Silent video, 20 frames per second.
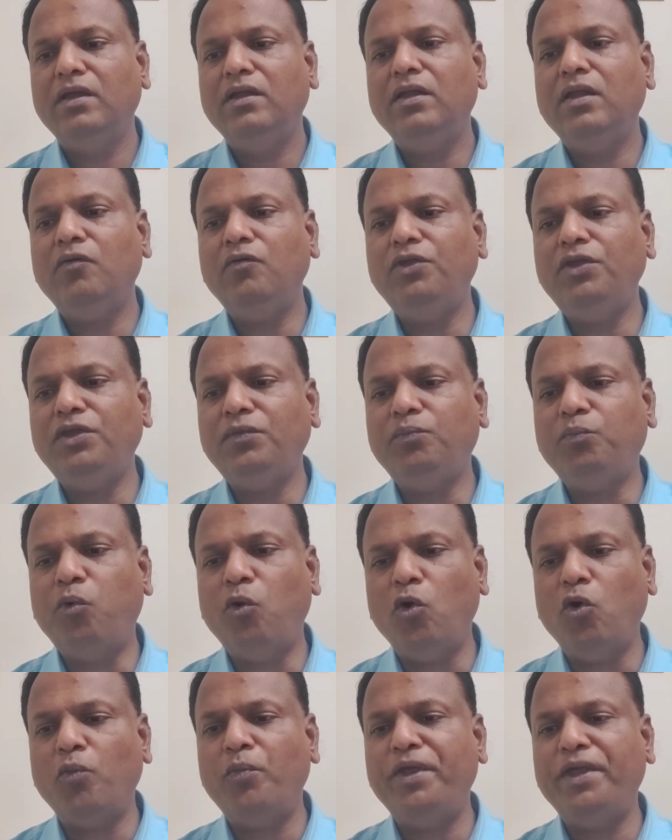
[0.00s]
Now this
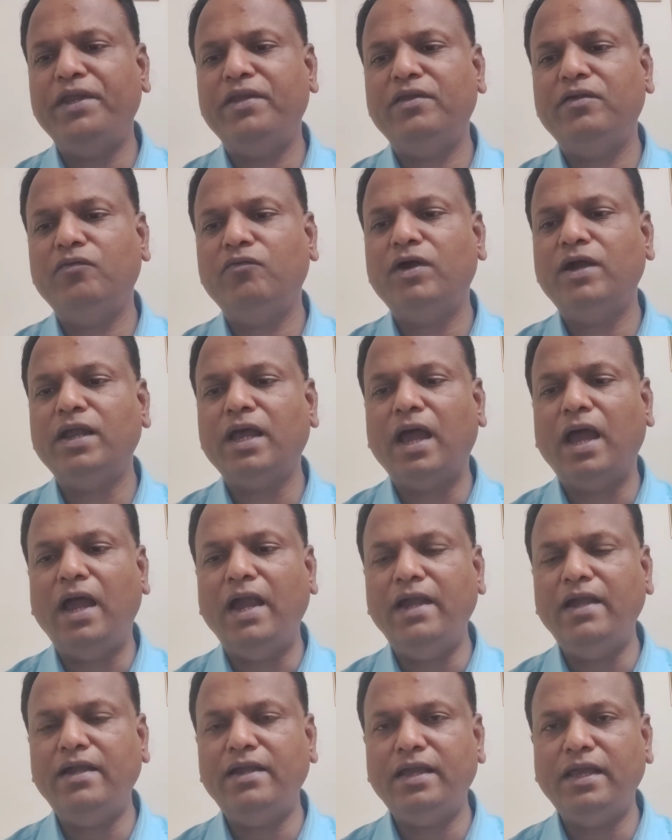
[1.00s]
forebrain, what I
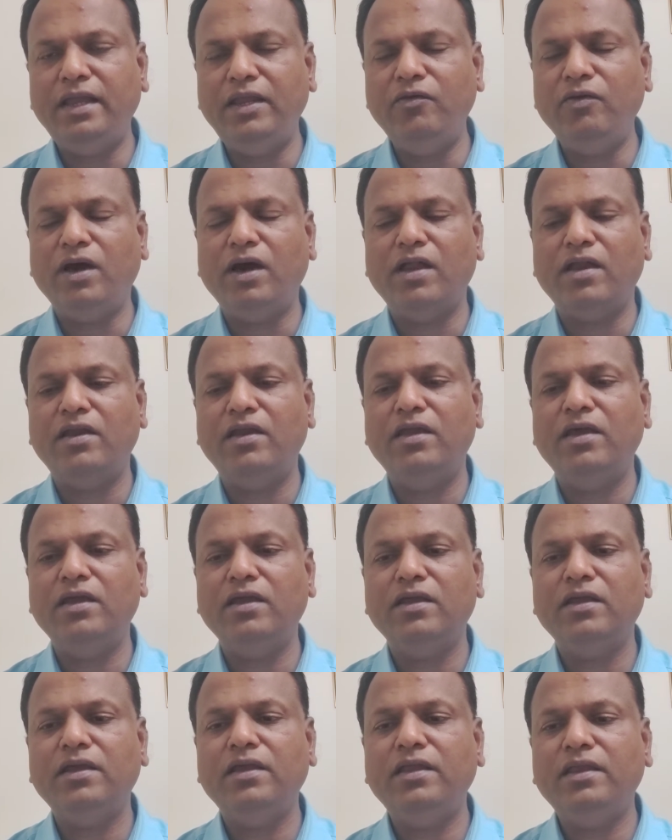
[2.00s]
tell you earlier,
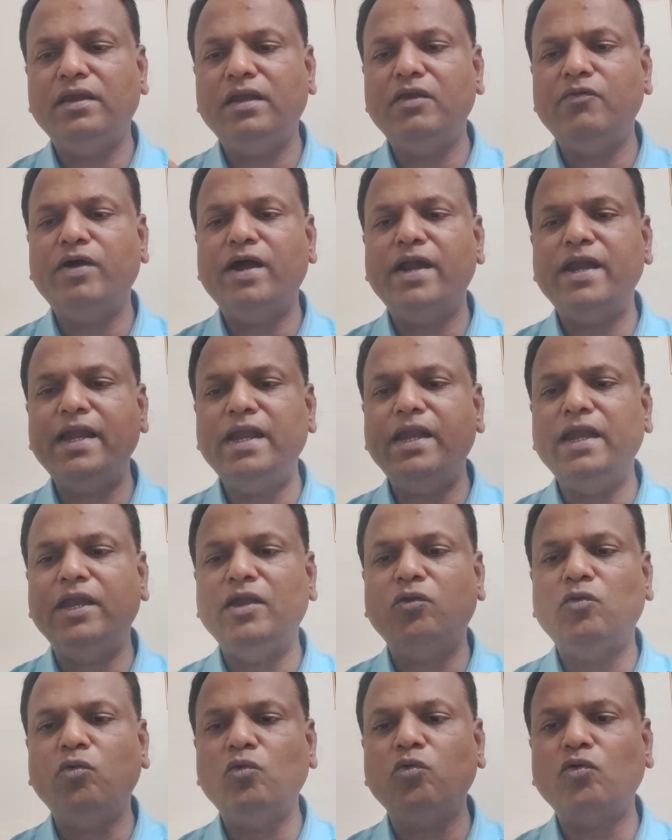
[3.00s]
is divided
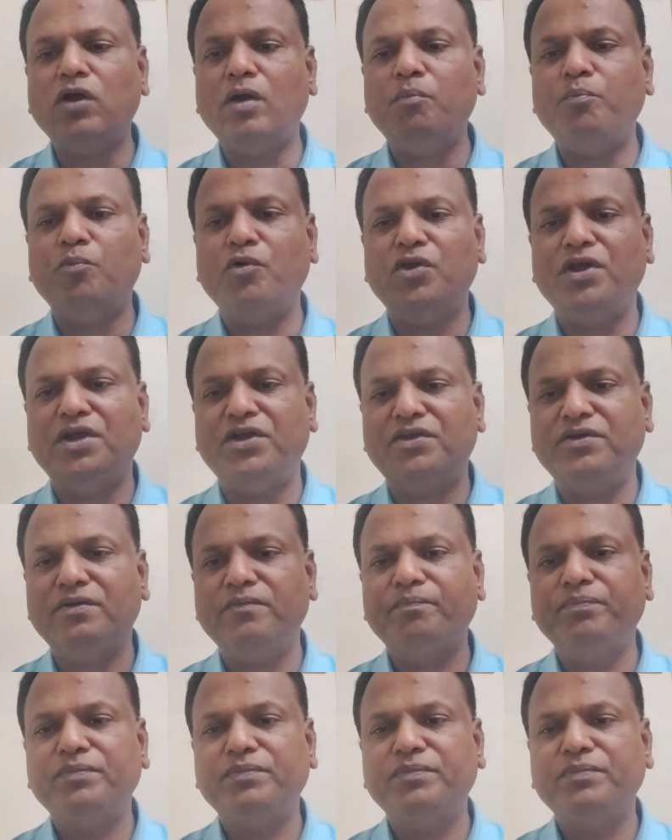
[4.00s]
into two components.